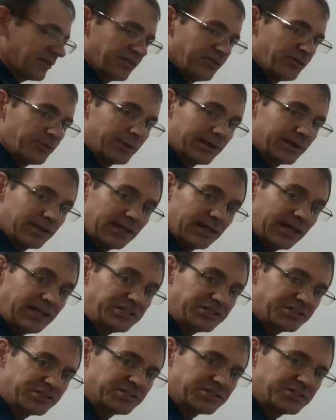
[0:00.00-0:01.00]
the
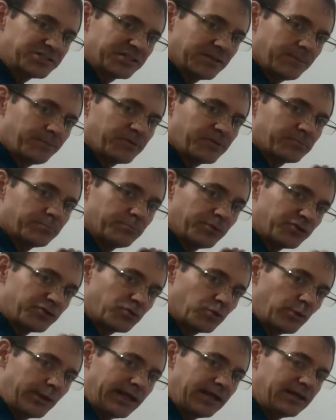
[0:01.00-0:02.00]
relationships
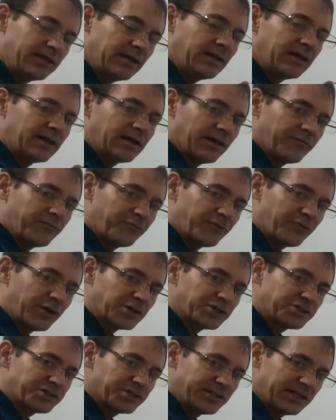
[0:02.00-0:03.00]
between
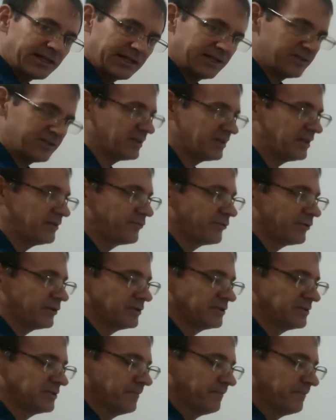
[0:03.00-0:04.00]
function and its
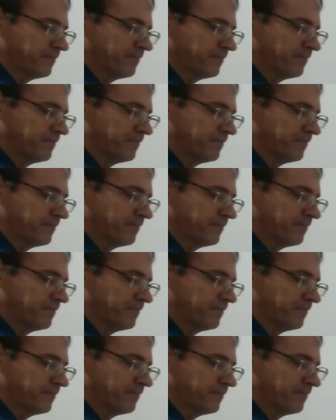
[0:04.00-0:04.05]
inverse.